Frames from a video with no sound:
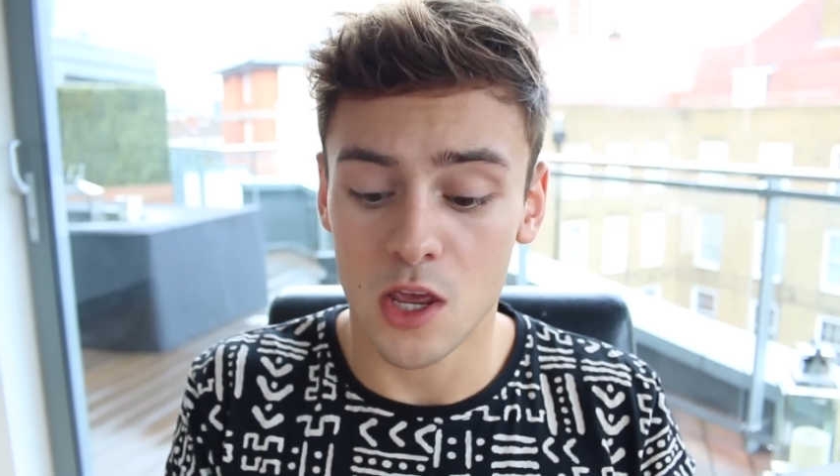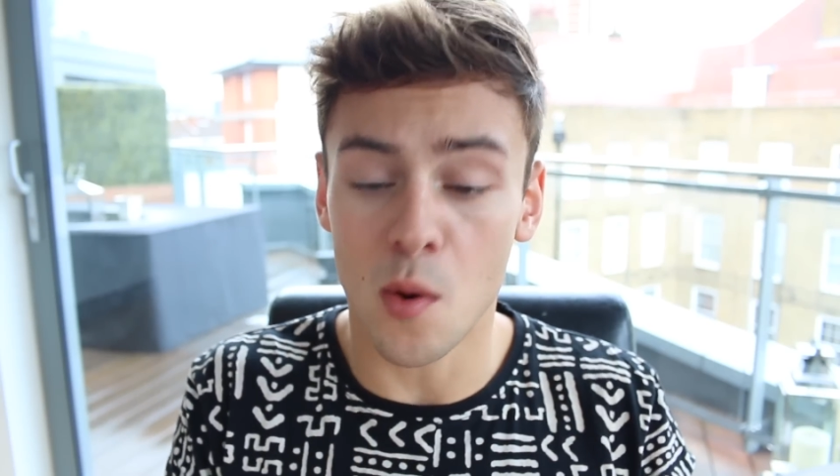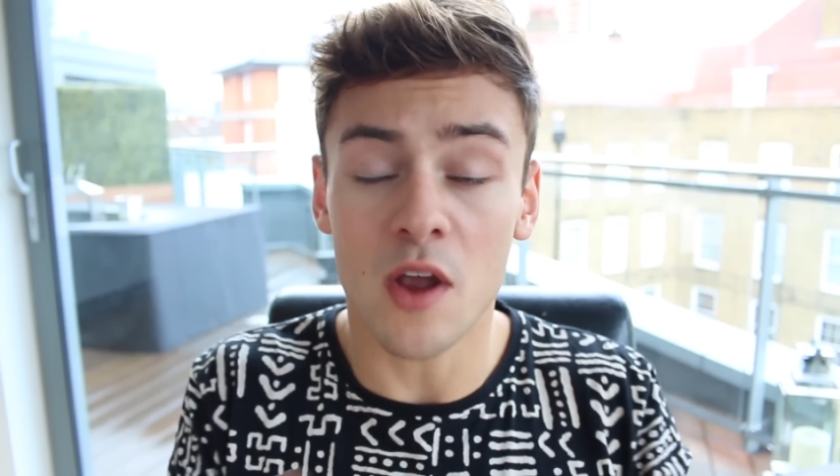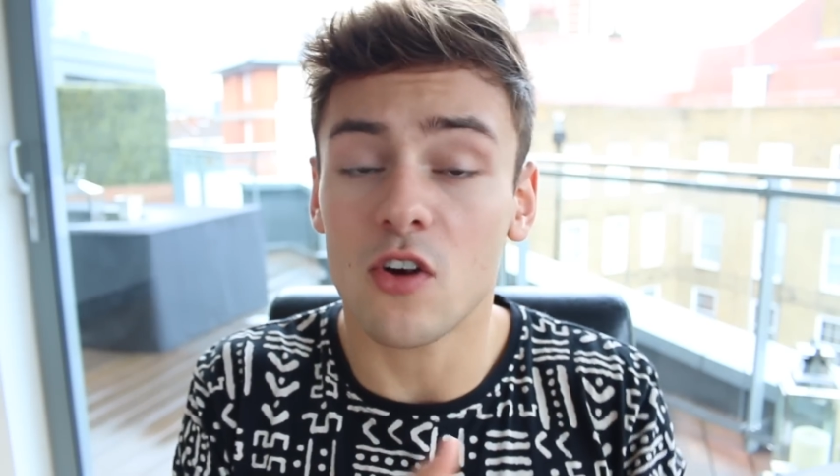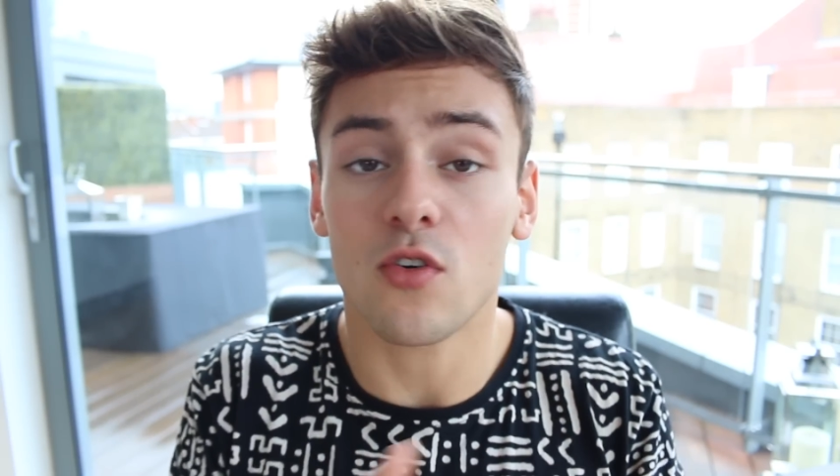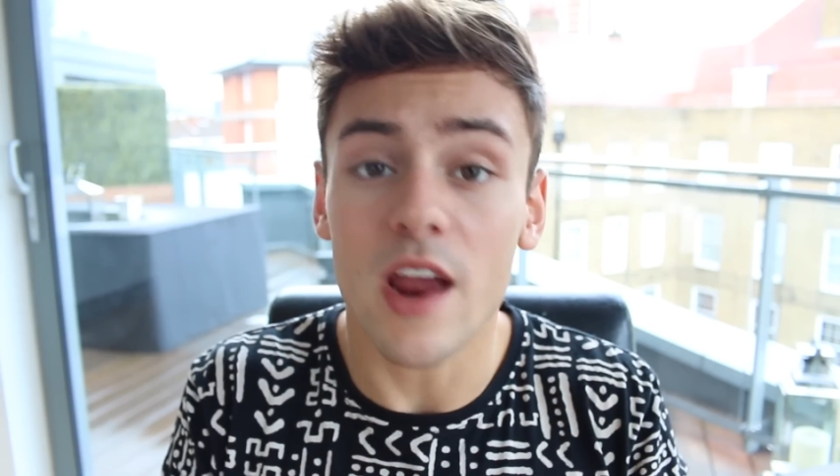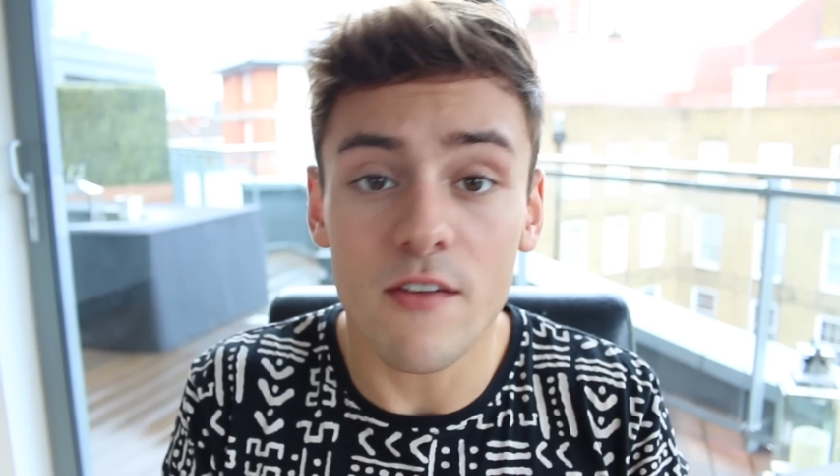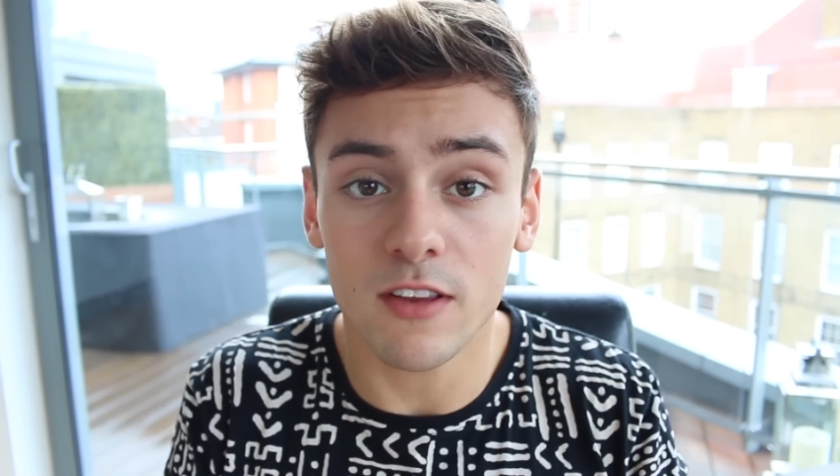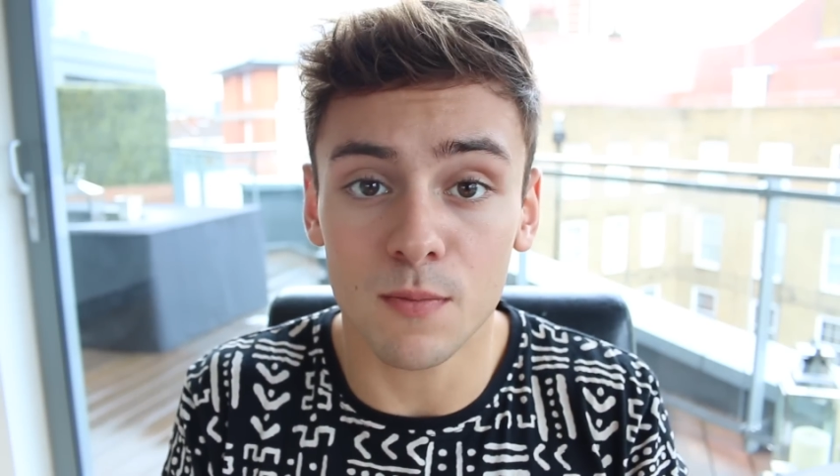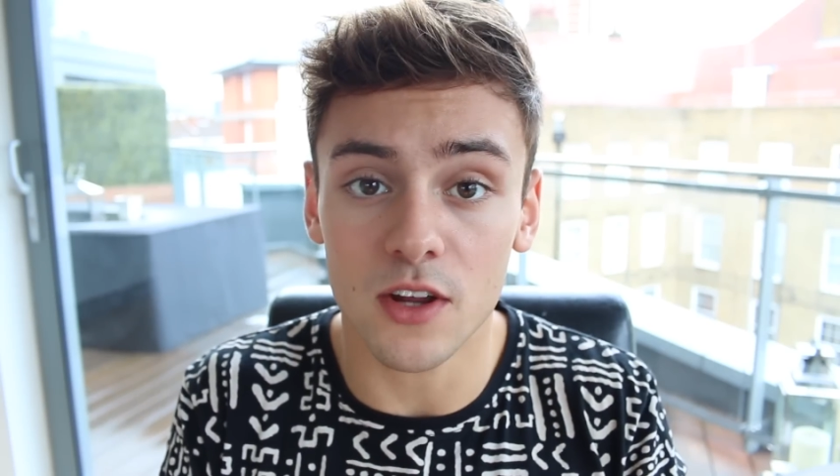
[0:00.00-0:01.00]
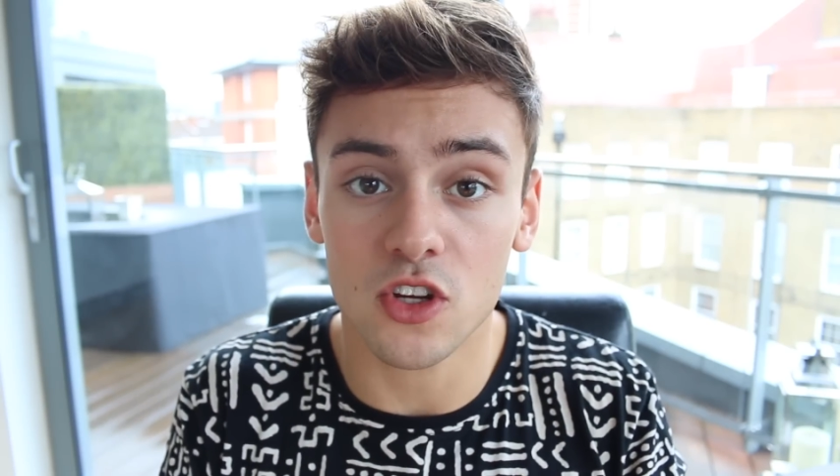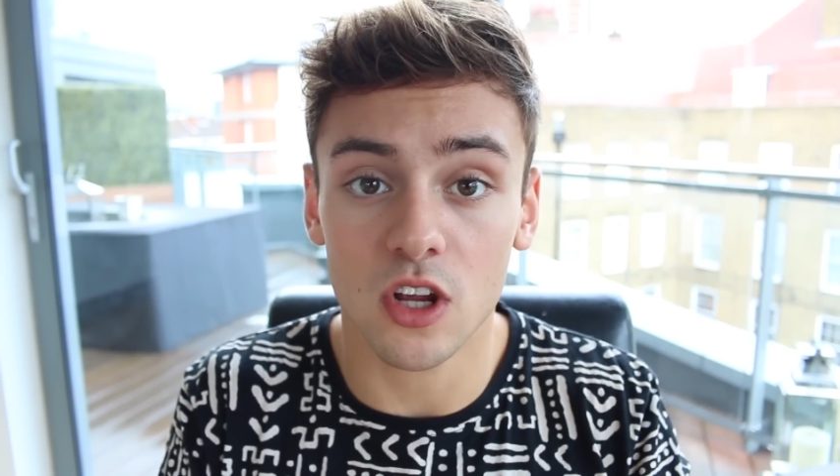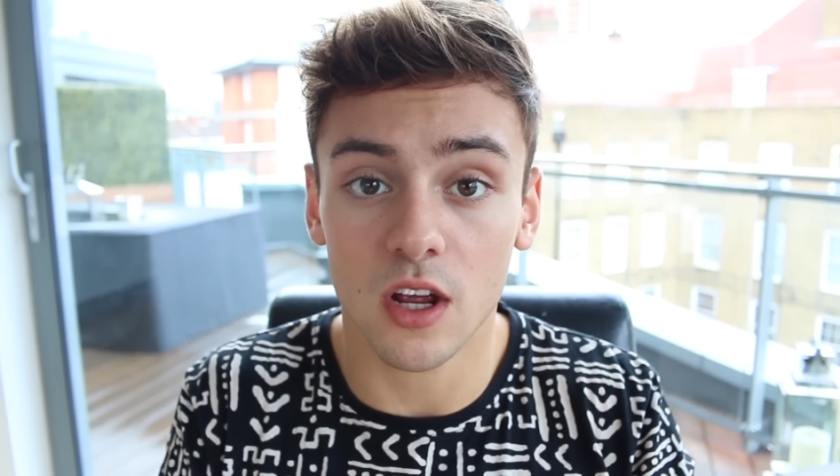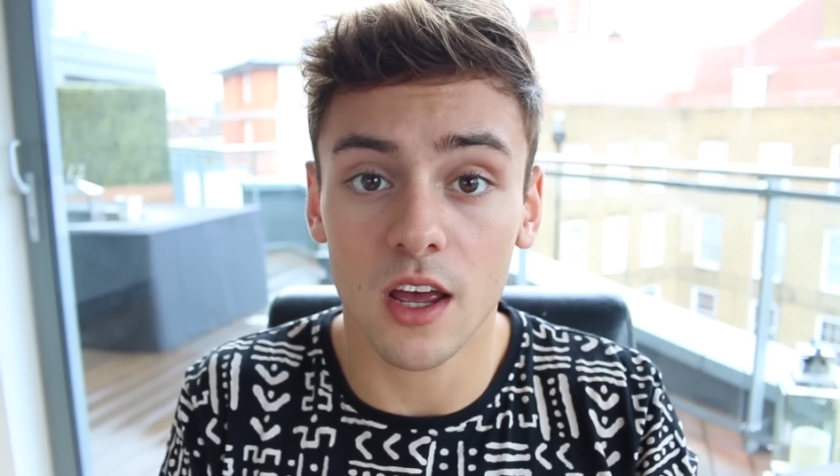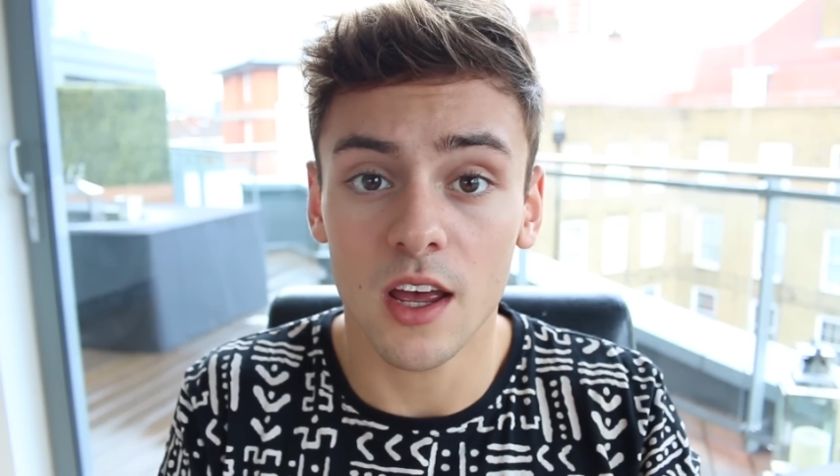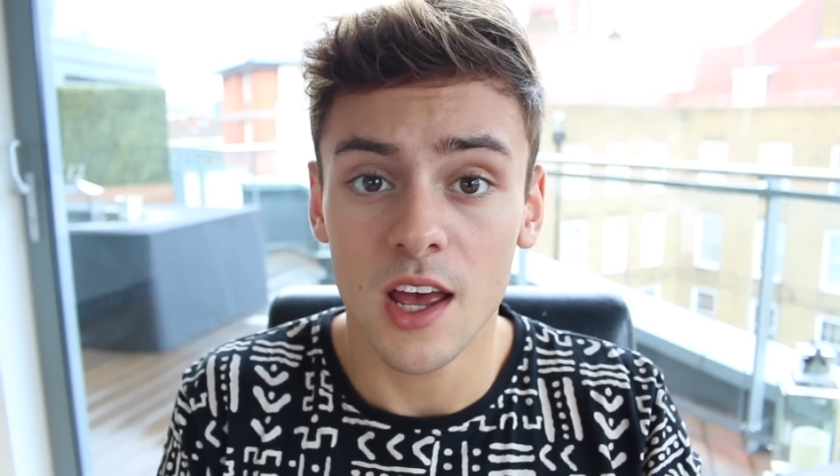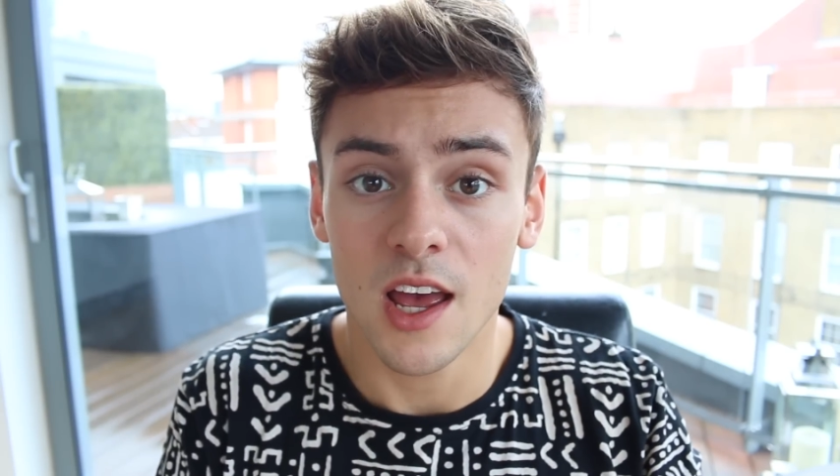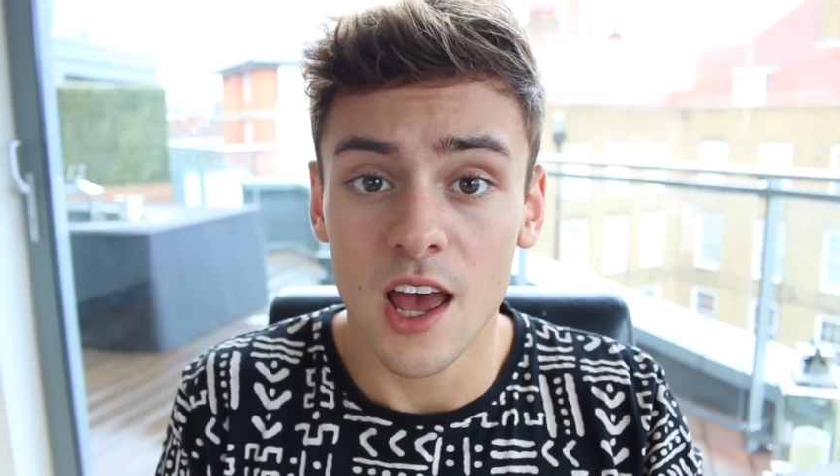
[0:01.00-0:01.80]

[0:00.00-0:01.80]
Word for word: you won't crave as much sugar,